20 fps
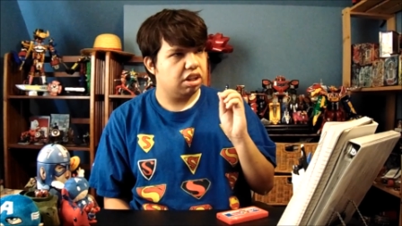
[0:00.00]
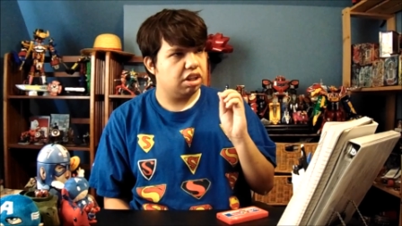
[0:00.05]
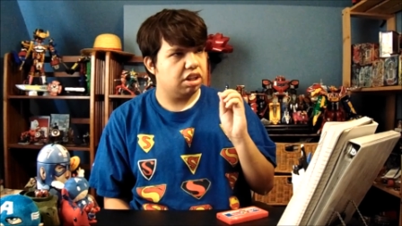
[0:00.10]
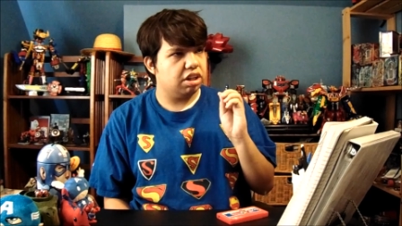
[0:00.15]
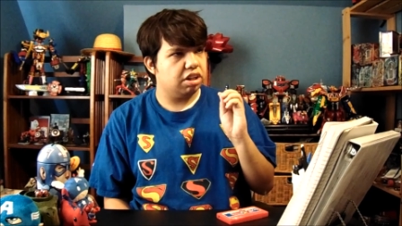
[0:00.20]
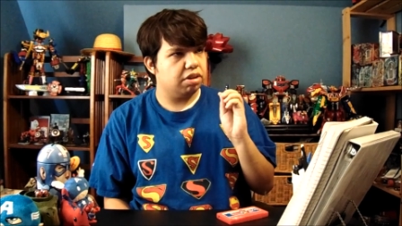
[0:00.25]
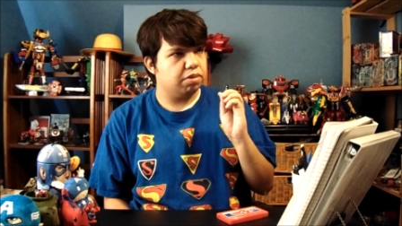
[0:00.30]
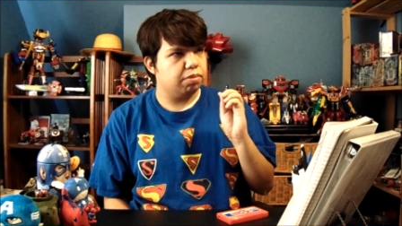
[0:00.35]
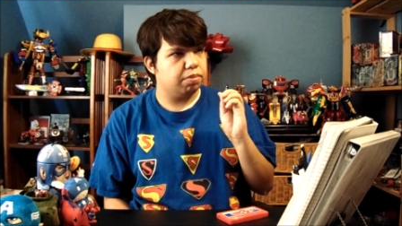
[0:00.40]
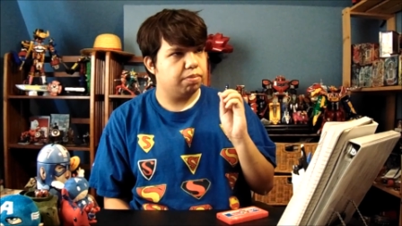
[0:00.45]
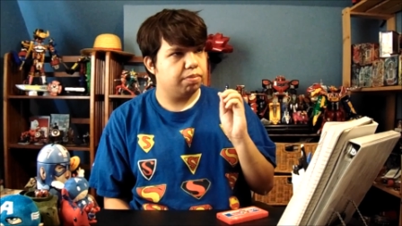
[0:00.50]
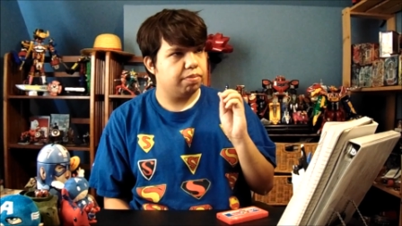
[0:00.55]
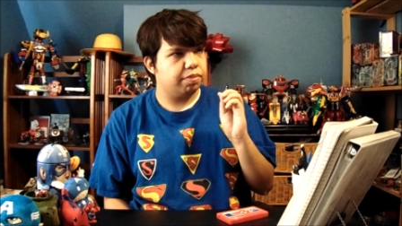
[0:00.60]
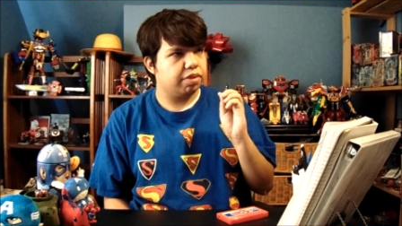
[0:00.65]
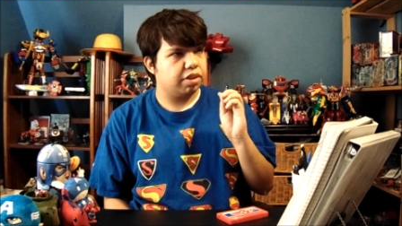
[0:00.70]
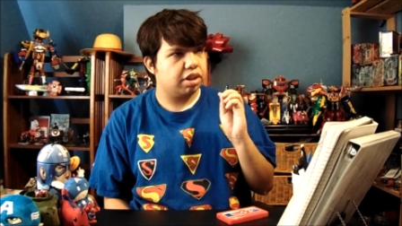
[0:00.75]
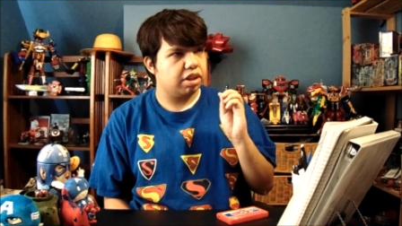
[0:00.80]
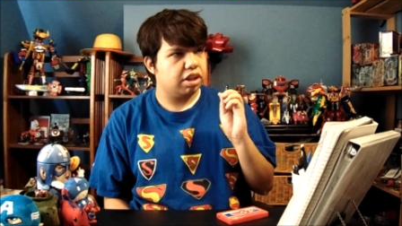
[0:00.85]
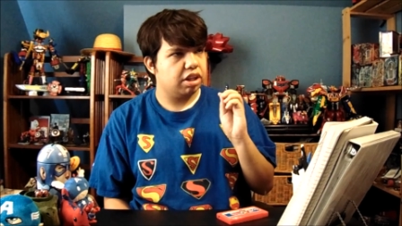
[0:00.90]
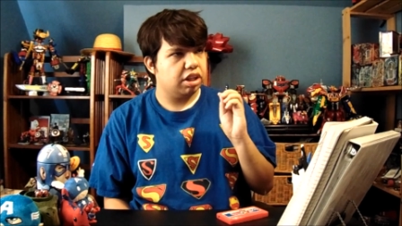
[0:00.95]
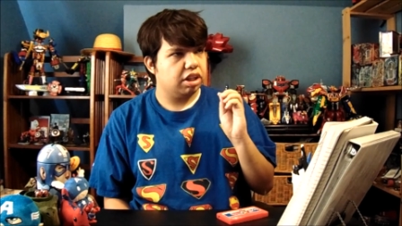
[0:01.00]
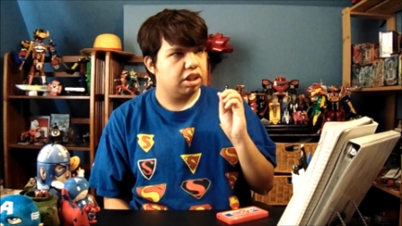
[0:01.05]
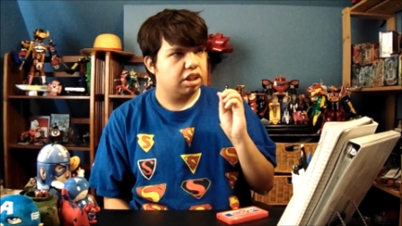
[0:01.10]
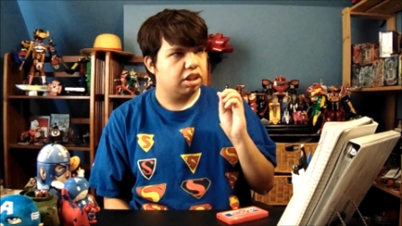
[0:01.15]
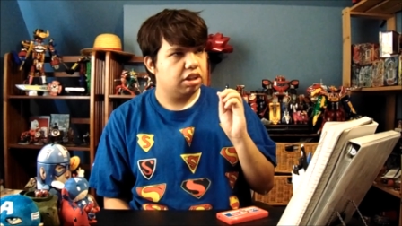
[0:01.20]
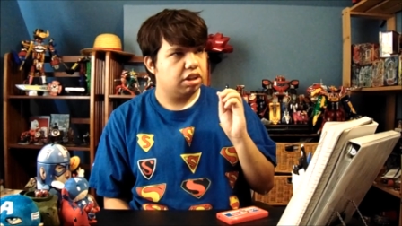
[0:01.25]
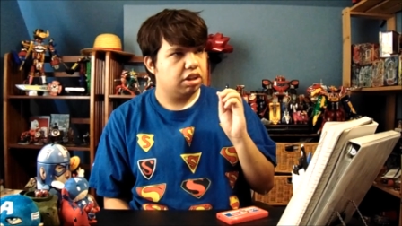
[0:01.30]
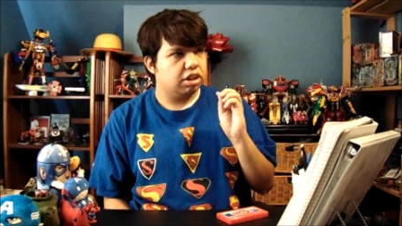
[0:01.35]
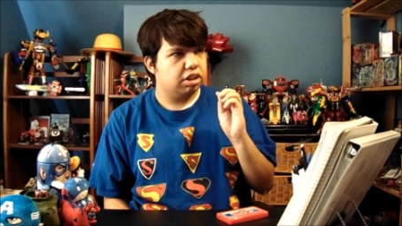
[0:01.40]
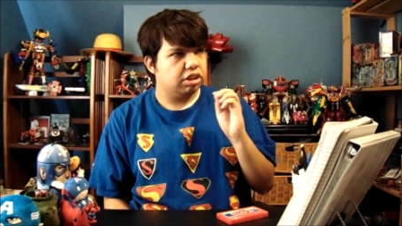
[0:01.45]
and
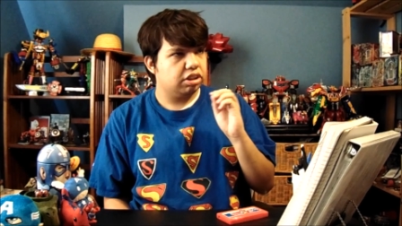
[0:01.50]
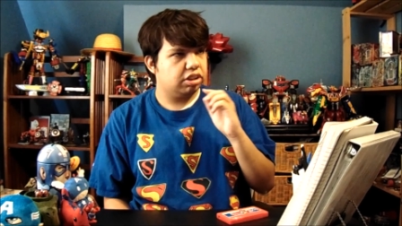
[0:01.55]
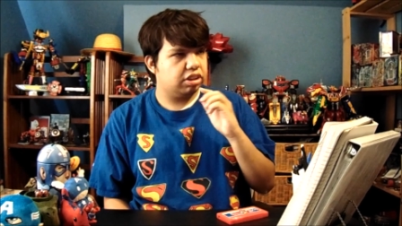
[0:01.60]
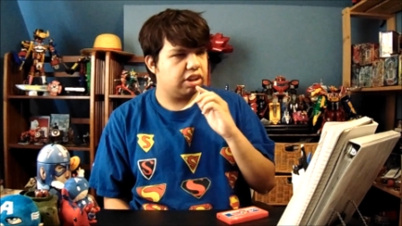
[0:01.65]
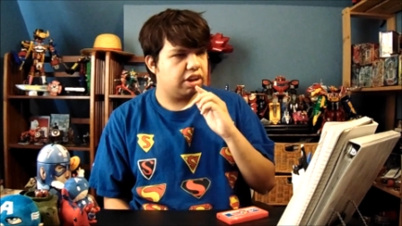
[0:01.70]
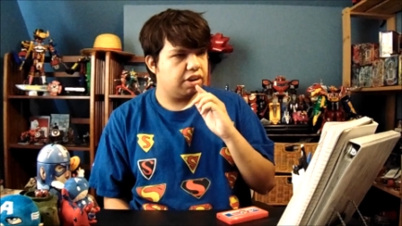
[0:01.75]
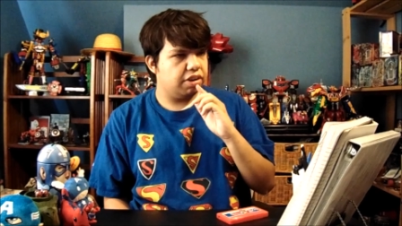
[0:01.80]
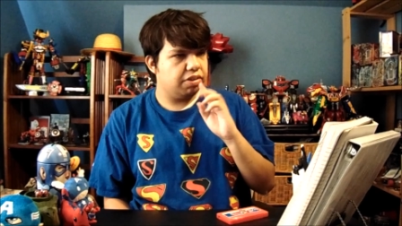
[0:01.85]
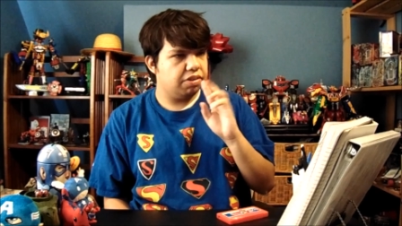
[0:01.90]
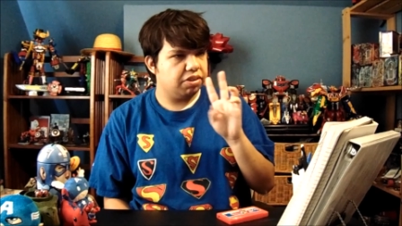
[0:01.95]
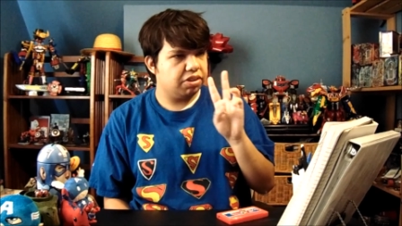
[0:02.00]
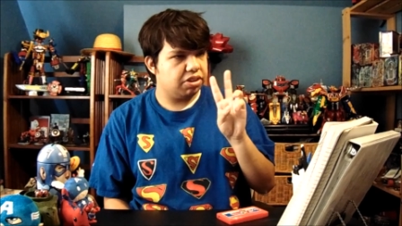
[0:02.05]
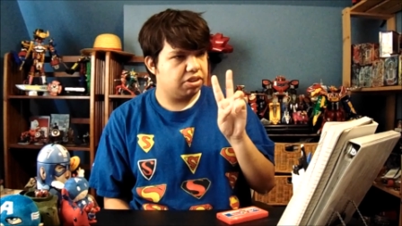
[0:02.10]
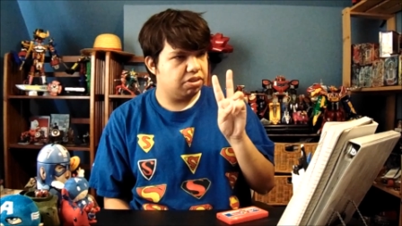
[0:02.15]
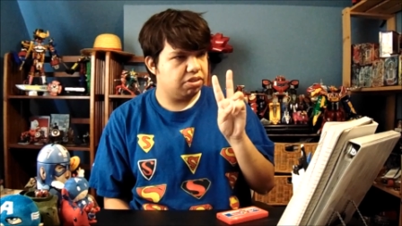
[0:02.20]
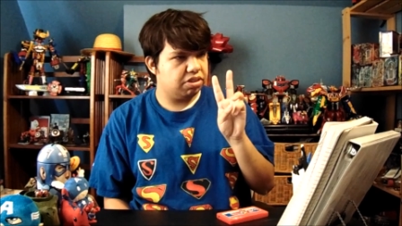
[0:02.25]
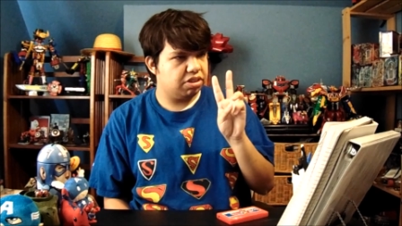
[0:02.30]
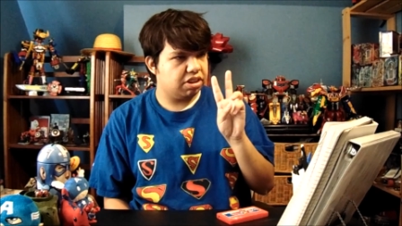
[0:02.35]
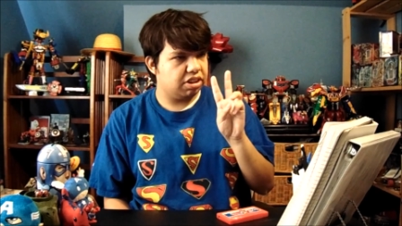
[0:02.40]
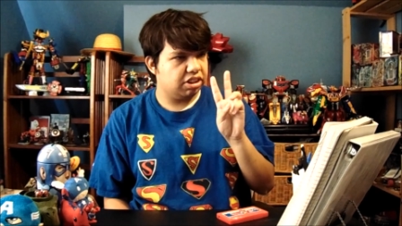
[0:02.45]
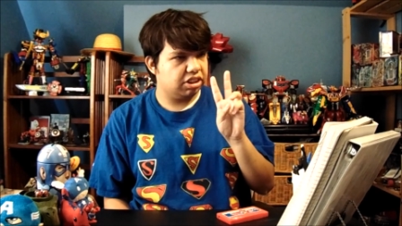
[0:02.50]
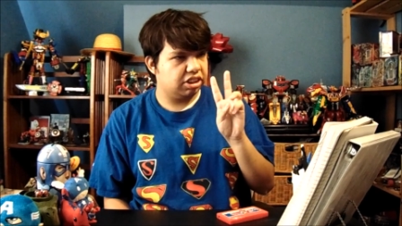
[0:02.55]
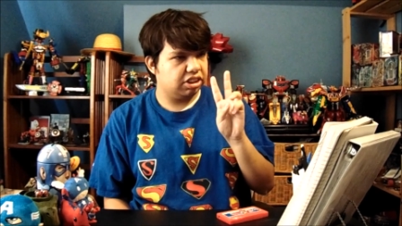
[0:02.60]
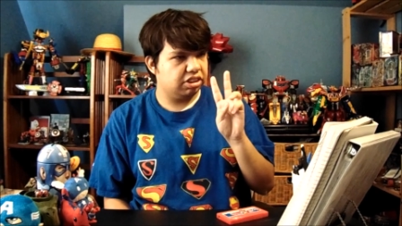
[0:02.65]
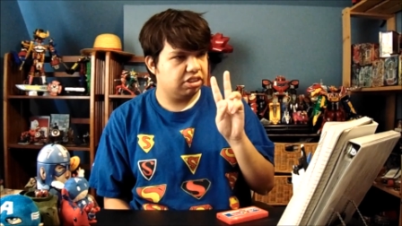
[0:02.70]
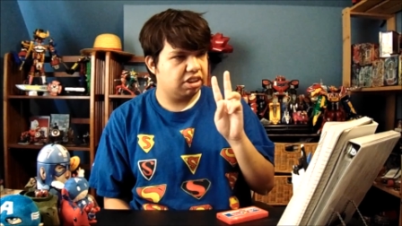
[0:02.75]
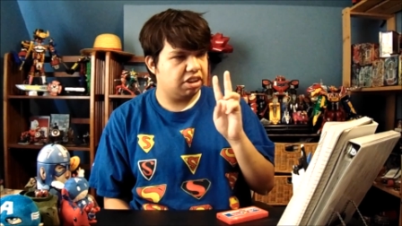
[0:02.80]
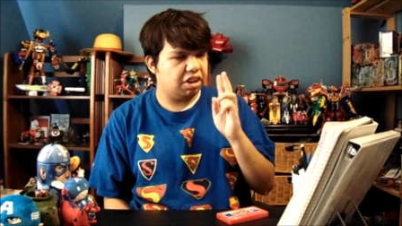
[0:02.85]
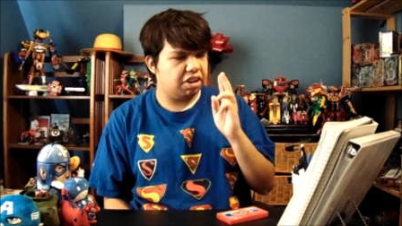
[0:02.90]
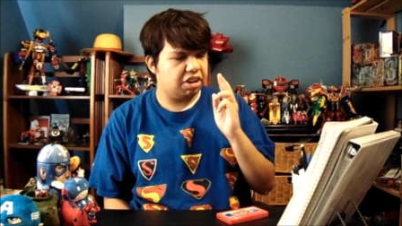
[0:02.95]
um, Sato was two
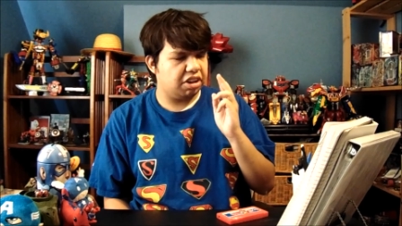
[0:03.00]
stars.